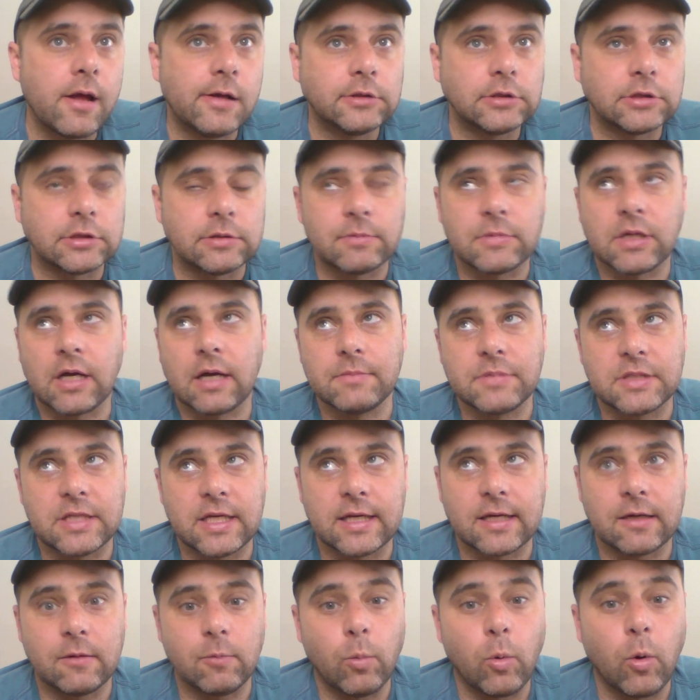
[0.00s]
Sometimes
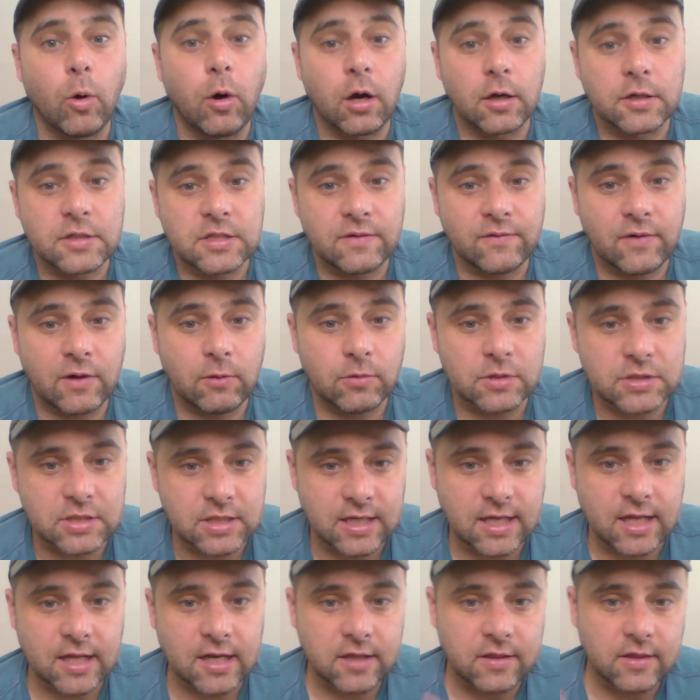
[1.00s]
taking walks if I wasn't
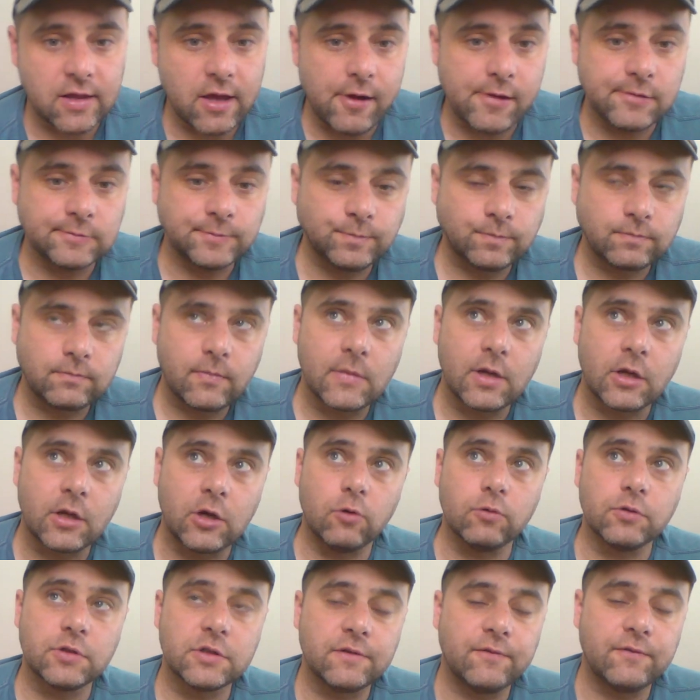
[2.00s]
getting that
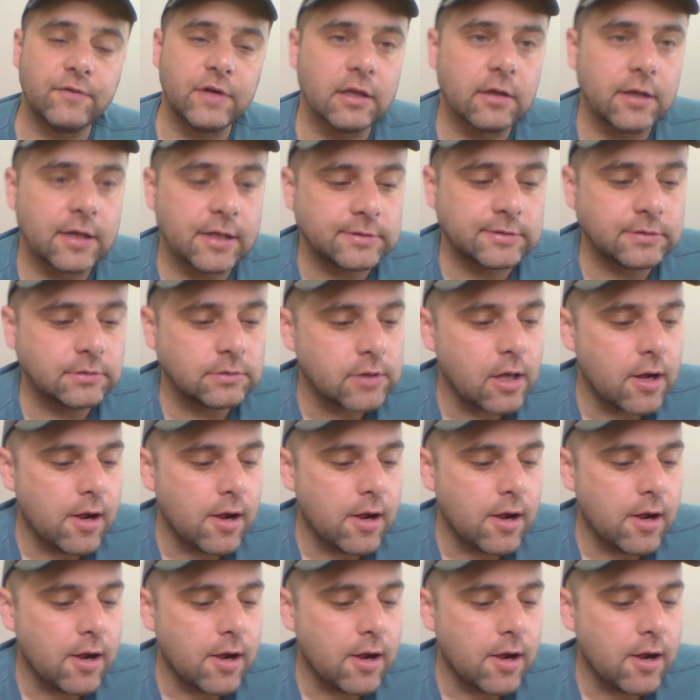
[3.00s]
ghost feeling.